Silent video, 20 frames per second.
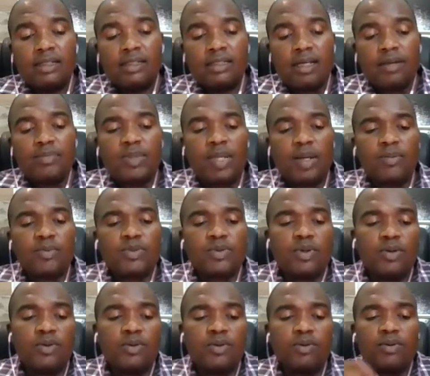Sometimes
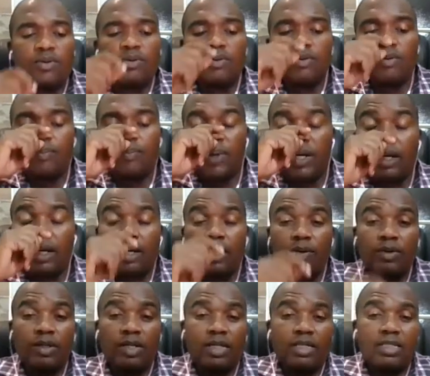when you do background